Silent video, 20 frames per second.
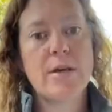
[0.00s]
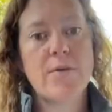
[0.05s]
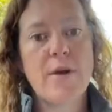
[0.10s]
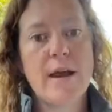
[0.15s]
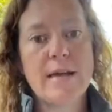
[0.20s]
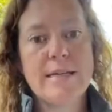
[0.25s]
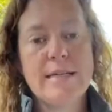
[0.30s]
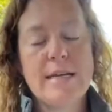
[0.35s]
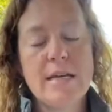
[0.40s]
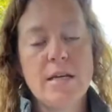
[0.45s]

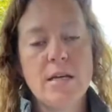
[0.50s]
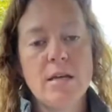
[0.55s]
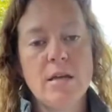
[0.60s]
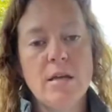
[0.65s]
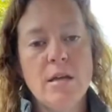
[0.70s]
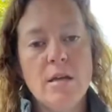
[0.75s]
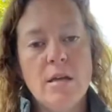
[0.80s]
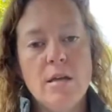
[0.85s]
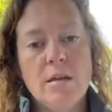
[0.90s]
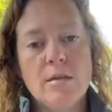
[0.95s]
rectangle.
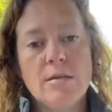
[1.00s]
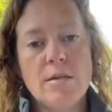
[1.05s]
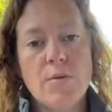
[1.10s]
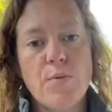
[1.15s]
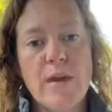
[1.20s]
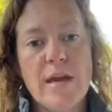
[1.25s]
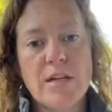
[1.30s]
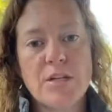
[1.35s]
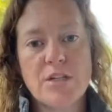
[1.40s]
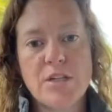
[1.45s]
So
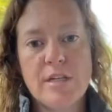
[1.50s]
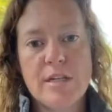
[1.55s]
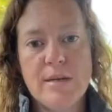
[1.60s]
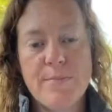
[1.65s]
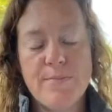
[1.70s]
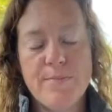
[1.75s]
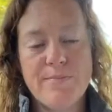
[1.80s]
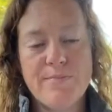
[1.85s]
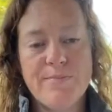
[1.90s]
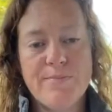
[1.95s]
we
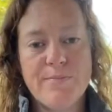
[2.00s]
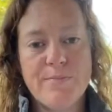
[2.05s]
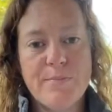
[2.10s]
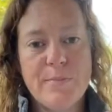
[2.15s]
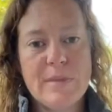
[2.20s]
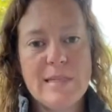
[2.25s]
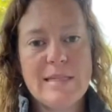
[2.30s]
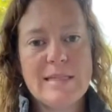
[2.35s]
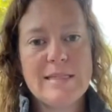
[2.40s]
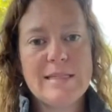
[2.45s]
actually
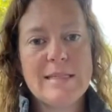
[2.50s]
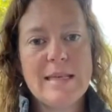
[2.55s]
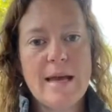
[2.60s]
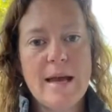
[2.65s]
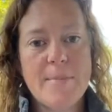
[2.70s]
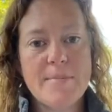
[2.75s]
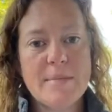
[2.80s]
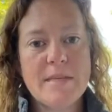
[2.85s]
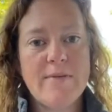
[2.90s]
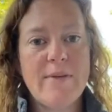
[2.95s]

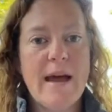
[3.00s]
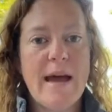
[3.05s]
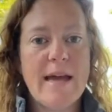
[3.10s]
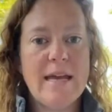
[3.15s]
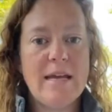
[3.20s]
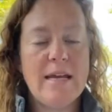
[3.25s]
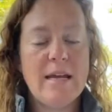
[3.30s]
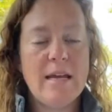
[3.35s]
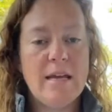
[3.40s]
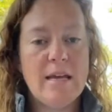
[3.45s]

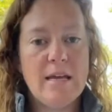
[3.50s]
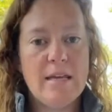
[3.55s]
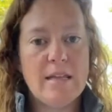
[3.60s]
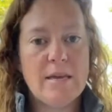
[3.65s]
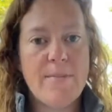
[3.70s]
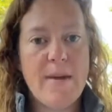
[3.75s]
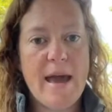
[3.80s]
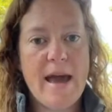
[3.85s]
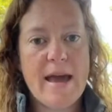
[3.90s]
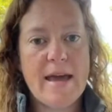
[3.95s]
divide the
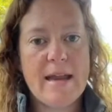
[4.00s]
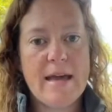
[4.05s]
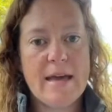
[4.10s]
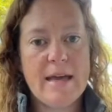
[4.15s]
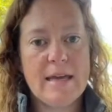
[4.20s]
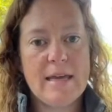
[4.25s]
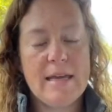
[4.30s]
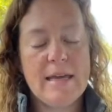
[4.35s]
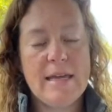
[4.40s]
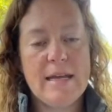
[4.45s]

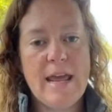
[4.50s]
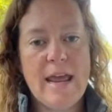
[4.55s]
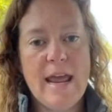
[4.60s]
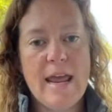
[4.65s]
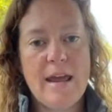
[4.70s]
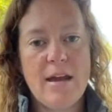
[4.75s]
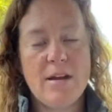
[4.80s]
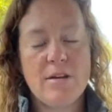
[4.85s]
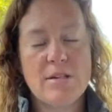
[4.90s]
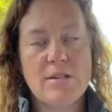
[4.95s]

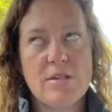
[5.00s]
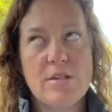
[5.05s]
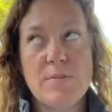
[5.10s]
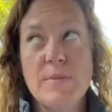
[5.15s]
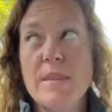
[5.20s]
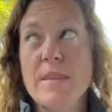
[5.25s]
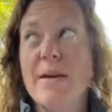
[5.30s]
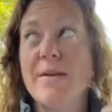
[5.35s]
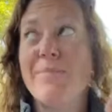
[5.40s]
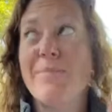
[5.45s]

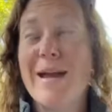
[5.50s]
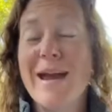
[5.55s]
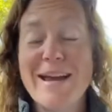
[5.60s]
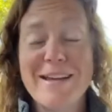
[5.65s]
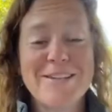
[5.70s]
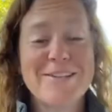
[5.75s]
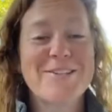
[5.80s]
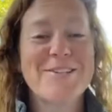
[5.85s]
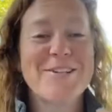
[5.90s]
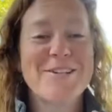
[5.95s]
the
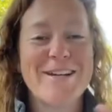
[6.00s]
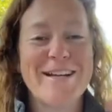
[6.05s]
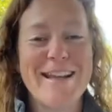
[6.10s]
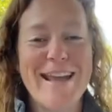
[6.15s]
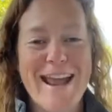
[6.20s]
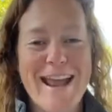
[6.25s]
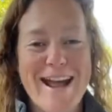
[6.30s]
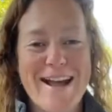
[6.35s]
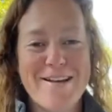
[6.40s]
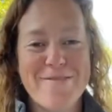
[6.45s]
pasture in
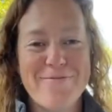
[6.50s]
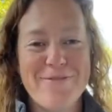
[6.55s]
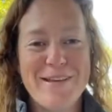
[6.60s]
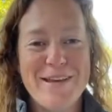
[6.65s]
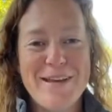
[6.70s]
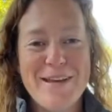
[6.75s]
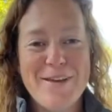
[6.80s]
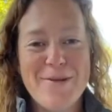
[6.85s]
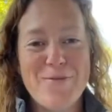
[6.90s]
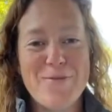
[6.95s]
half
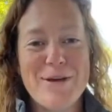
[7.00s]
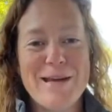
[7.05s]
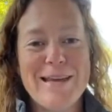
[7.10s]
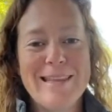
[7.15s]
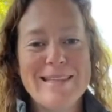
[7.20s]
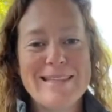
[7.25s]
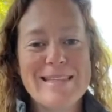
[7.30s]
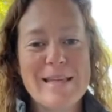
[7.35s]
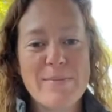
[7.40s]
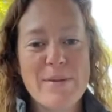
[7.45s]

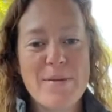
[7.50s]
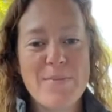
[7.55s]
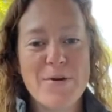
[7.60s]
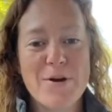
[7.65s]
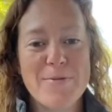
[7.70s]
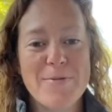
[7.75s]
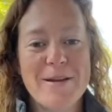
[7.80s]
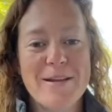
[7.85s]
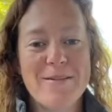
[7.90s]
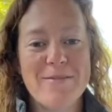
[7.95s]
with
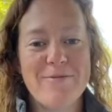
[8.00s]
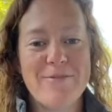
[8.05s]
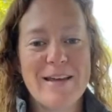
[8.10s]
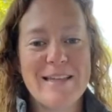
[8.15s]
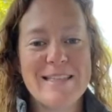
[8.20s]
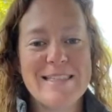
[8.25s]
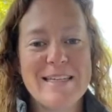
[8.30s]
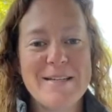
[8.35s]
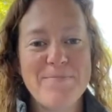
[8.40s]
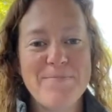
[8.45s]
semi-permanent
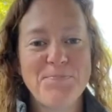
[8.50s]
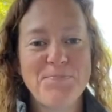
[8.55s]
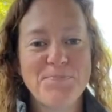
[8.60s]
fencing.